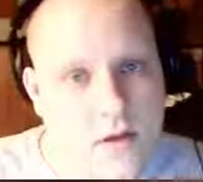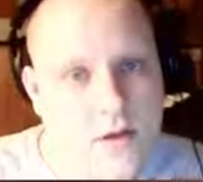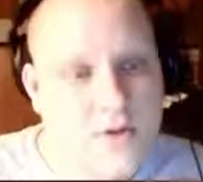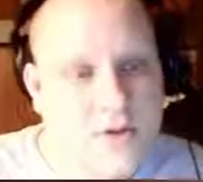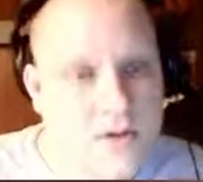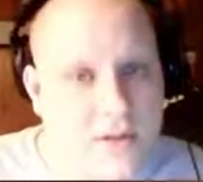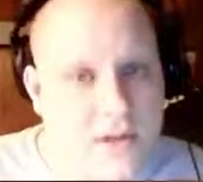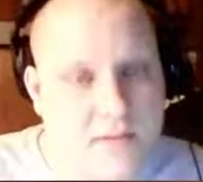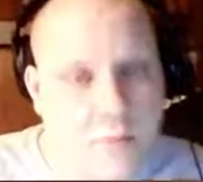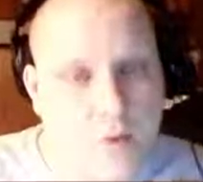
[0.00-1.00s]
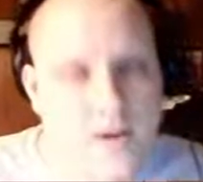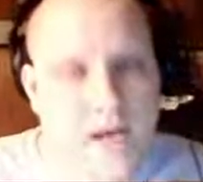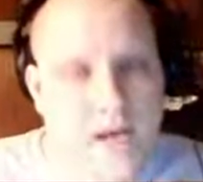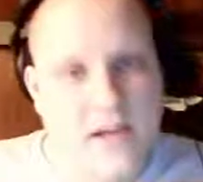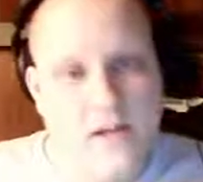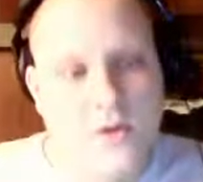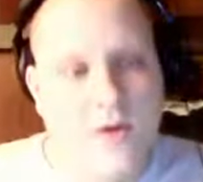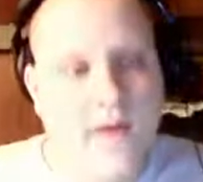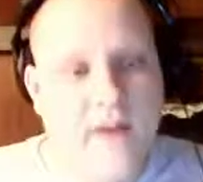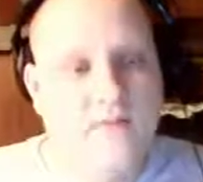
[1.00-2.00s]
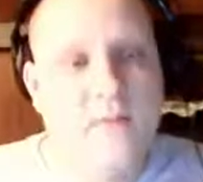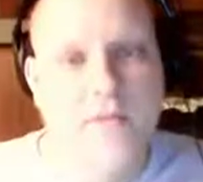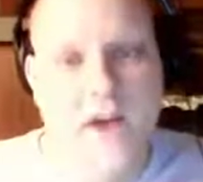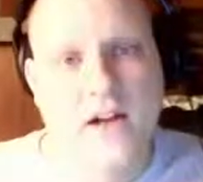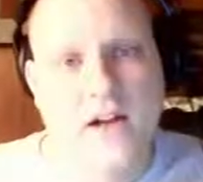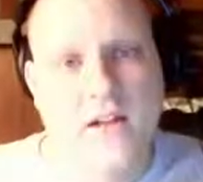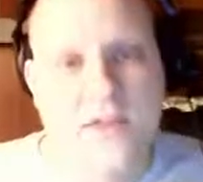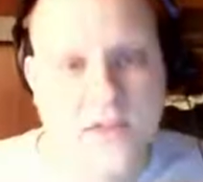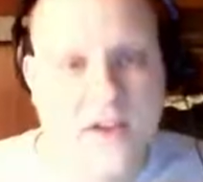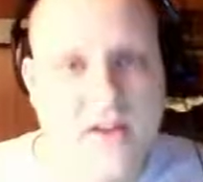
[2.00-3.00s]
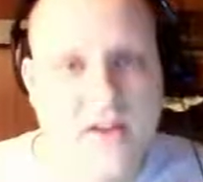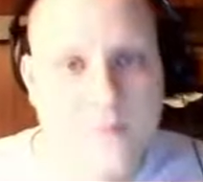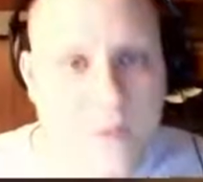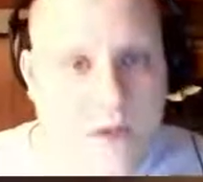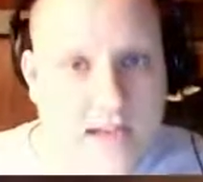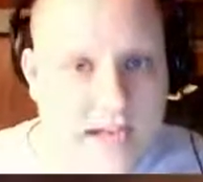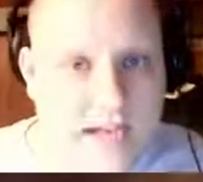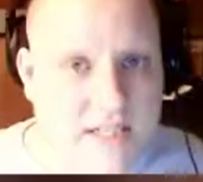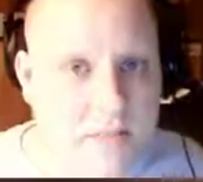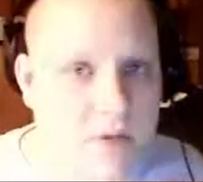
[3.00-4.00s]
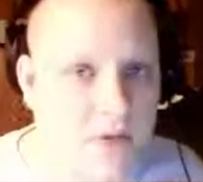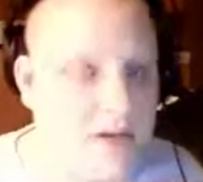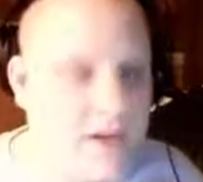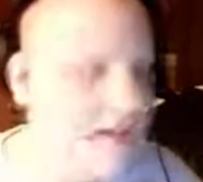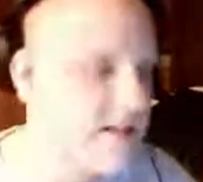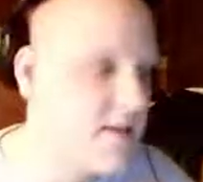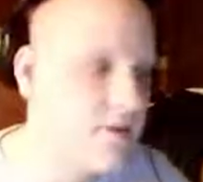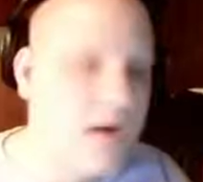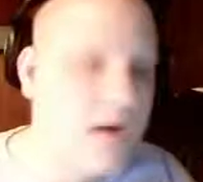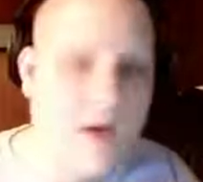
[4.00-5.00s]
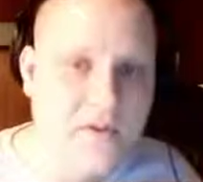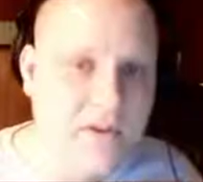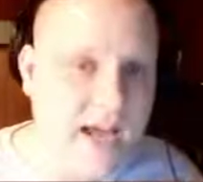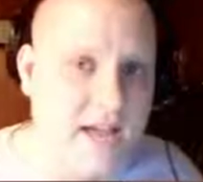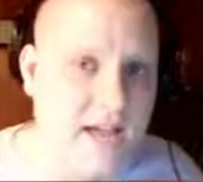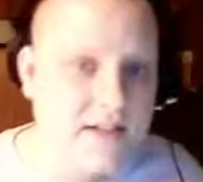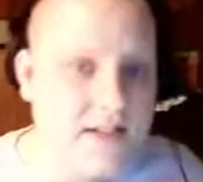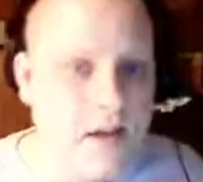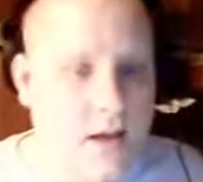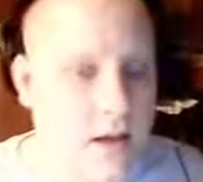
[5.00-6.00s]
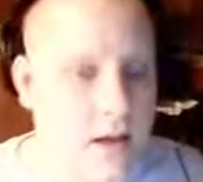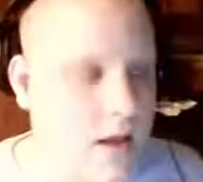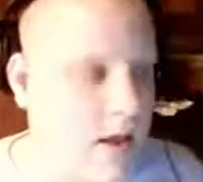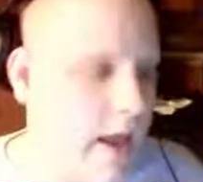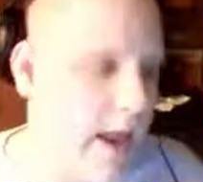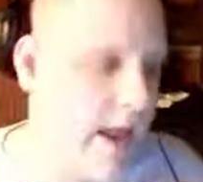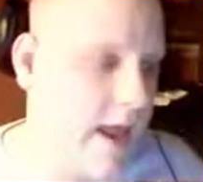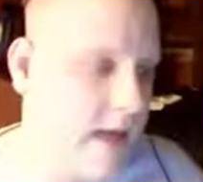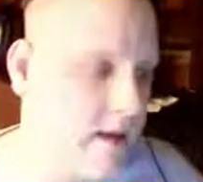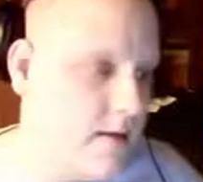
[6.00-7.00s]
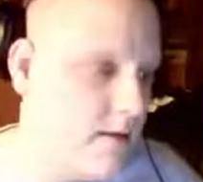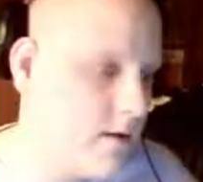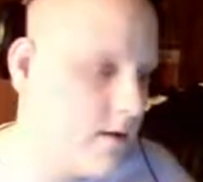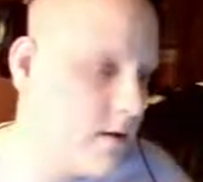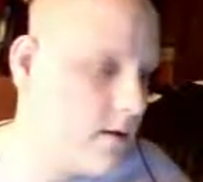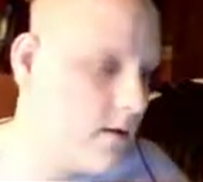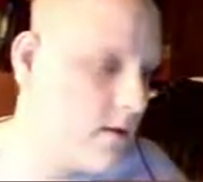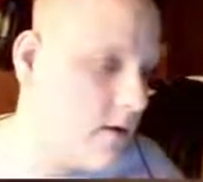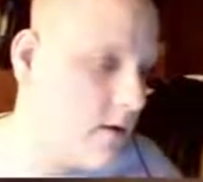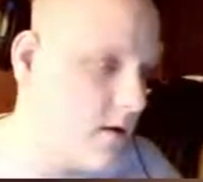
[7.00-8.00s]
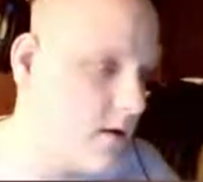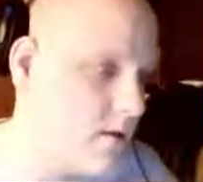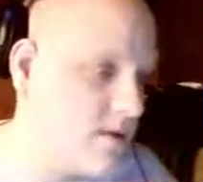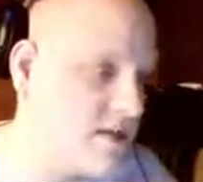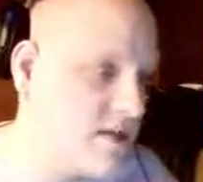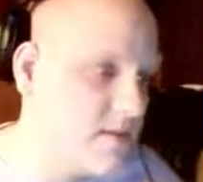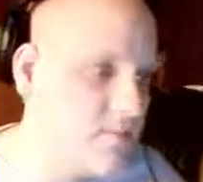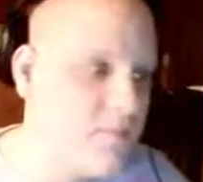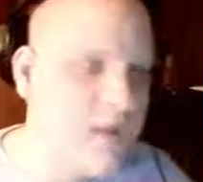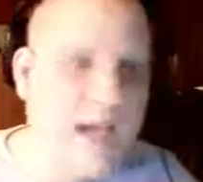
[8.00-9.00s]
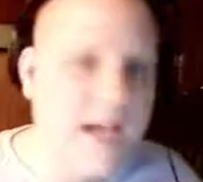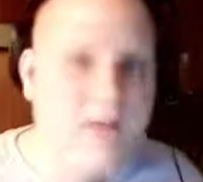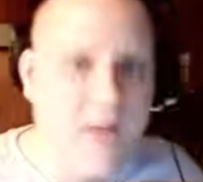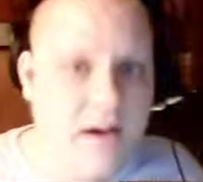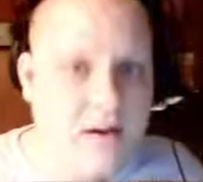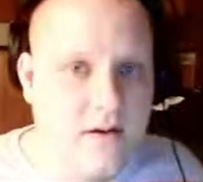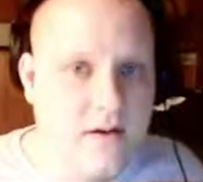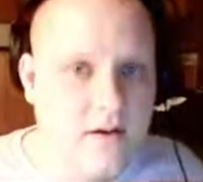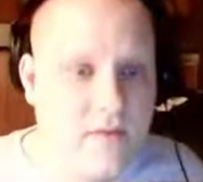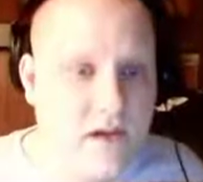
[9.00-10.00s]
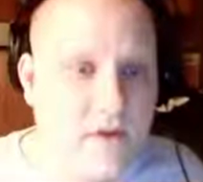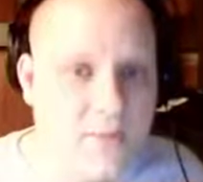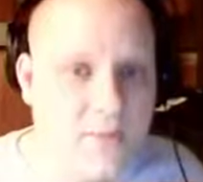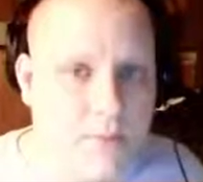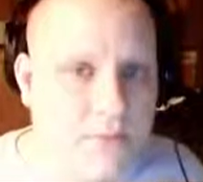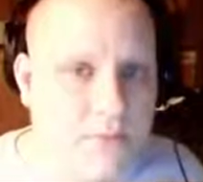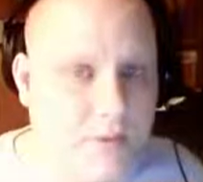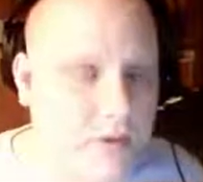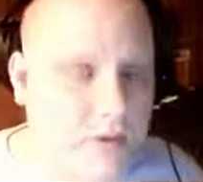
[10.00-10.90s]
It's more like you have to methodically think of what decks to build against certain other decks, and just play better than other people.